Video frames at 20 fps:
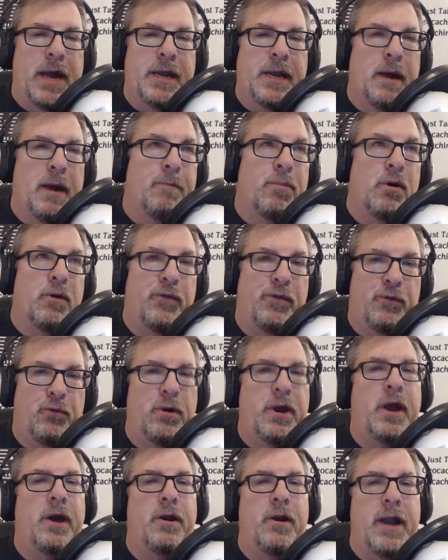number
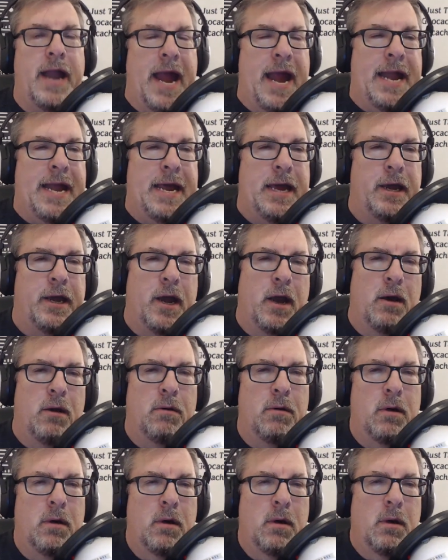380 and
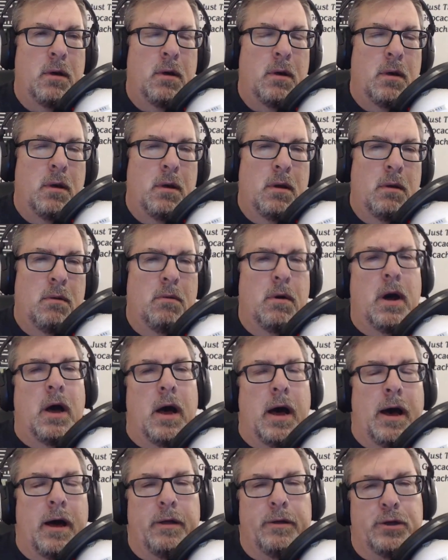go,
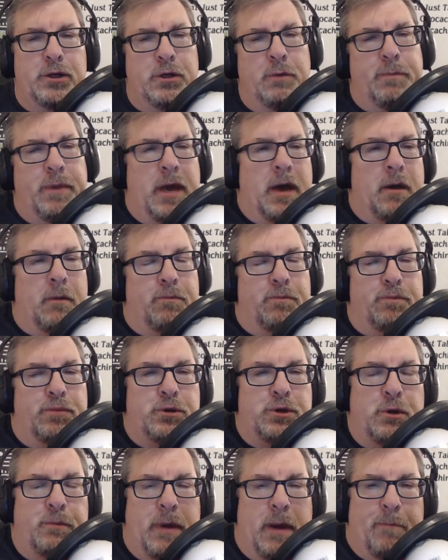well, there should be a
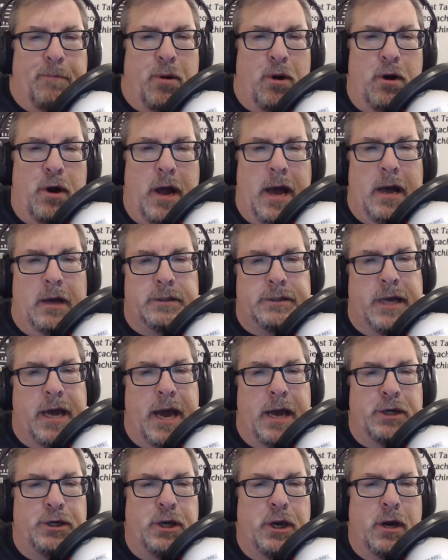birdhouse
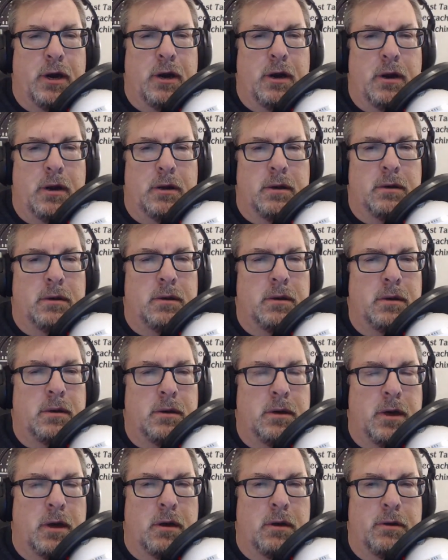cache here, and
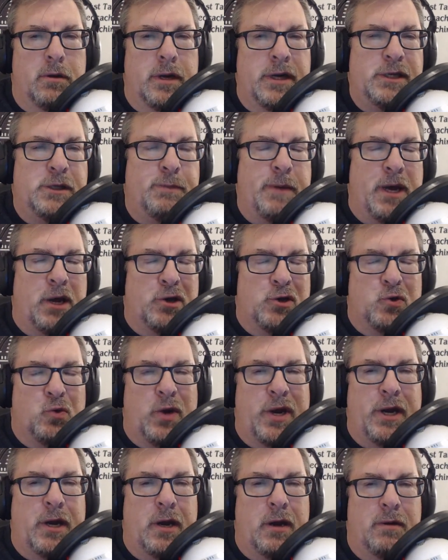it needs to be
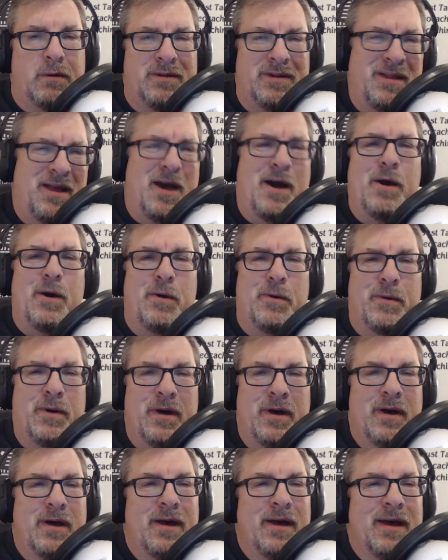Arduino. No,
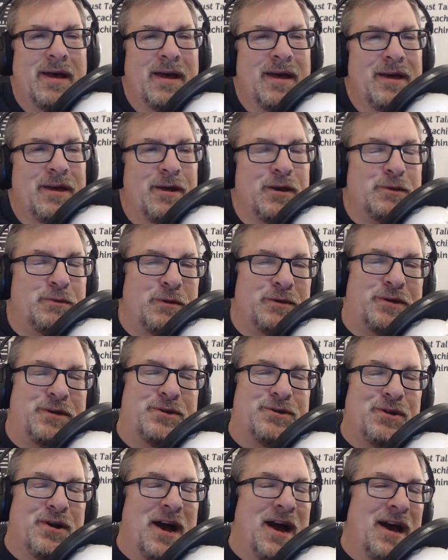you're supposed to
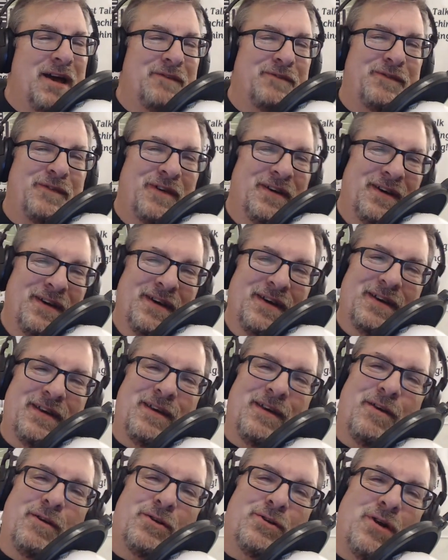drive.
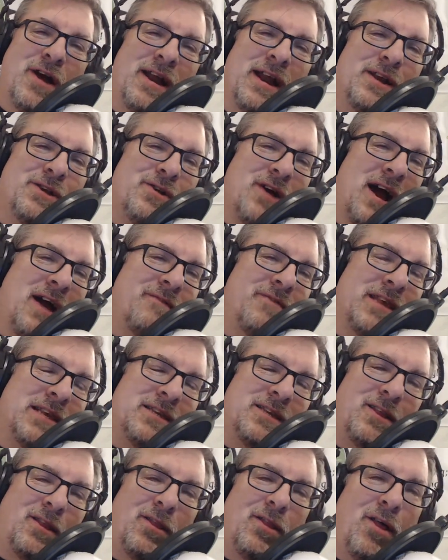You're trying to drive
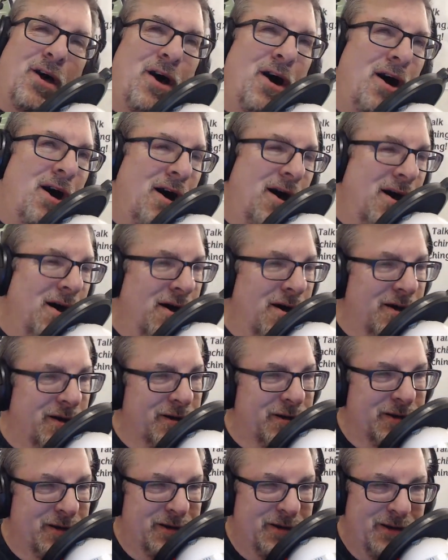this
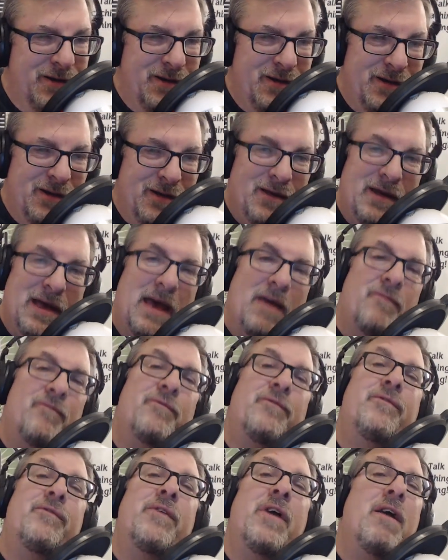long,
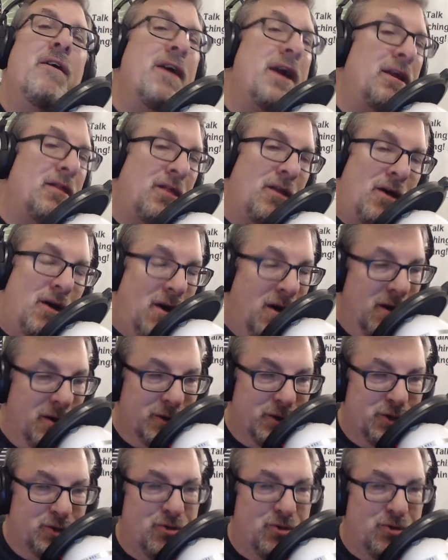very long